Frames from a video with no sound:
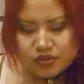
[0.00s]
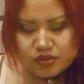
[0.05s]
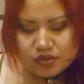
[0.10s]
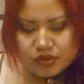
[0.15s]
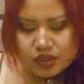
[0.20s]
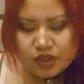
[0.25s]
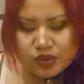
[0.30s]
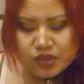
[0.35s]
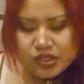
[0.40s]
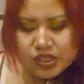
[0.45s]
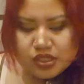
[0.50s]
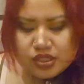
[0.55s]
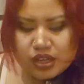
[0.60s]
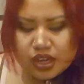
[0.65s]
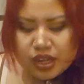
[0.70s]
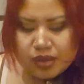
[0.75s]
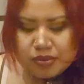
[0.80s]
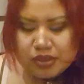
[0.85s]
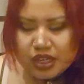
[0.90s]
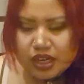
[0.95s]
There was a
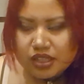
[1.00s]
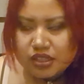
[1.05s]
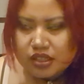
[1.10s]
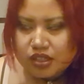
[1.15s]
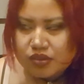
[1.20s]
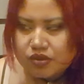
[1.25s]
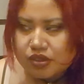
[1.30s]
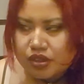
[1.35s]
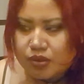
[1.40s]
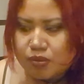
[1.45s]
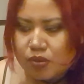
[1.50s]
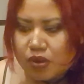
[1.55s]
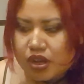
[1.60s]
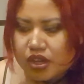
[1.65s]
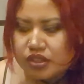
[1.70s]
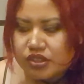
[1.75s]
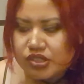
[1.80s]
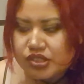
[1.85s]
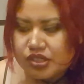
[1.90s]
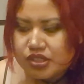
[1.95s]
time that I didn't really
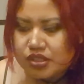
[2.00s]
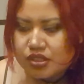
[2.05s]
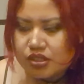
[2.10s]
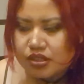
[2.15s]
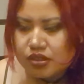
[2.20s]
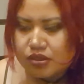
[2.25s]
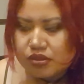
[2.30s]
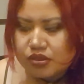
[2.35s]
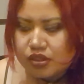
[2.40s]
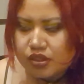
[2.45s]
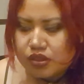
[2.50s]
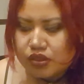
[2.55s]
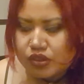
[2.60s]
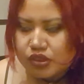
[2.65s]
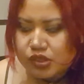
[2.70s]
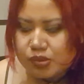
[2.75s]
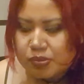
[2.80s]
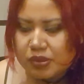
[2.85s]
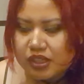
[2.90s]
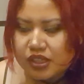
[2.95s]
watch the Golden
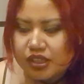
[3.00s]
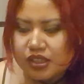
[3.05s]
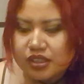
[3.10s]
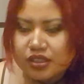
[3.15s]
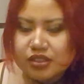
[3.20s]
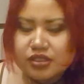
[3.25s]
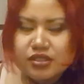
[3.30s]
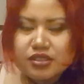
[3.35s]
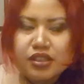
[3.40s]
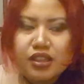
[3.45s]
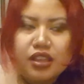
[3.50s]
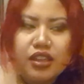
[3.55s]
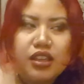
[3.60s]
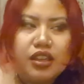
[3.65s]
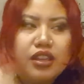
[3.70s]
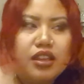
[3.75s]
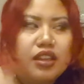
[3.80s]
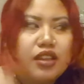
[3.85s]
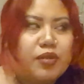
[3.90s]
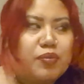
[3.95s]
Girls because
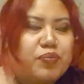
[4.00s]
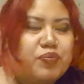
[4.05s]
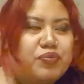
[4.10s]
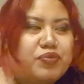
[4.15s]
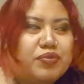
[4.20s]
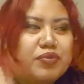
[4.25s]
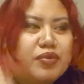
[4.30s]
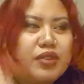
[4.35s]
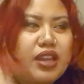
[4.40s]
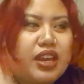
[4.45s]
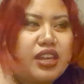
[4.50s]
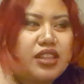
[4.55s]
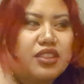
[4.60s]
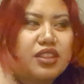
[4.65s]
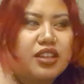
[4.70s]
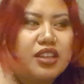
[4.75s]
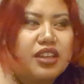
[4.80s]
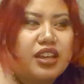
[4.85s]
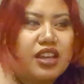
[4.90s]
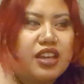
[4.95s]
I
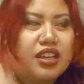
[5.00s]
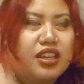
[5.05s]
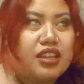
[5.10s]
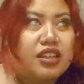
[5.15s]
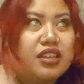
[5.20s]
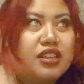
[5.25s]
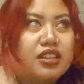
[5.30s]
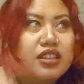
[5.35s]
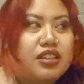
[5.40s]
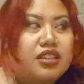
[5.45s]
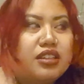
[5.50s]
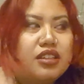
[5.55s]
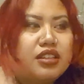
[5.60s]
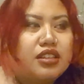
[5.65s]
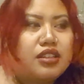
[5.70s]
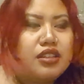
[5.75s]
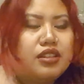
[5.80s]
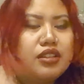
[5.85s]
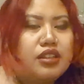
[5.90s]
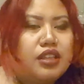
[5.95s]
think
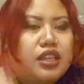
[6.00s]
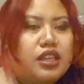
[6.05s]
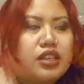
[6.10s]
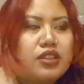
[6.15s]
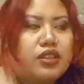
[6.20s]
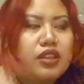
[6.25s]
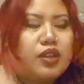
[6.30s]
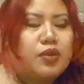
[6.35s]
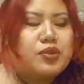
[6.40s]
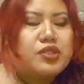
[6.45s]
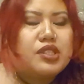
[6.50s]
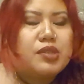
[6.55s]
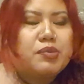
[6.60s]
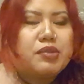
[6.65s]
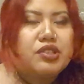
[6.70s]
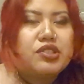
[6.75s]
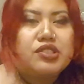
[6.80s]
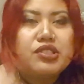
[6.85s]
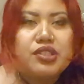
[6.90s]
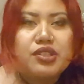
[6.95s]
it was
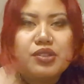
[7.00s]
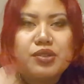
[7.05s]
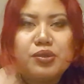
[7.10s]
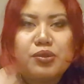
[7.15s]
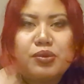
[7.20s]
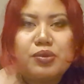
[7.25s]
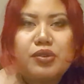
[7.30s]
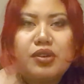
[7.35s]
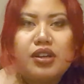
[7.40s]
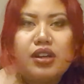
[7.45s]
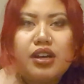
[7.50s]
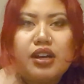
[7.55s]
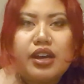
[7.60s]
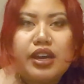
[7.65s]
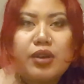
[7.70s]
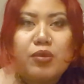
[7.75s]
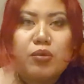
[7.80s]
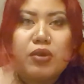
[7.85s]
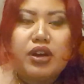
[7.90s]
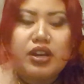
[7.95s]
similar to,
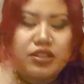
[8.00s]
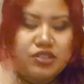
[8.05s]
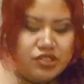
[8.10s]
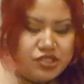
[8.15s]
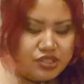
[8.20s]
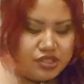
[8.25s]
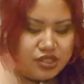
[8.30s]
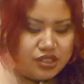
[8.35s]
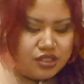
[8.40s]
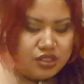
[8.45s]
I watched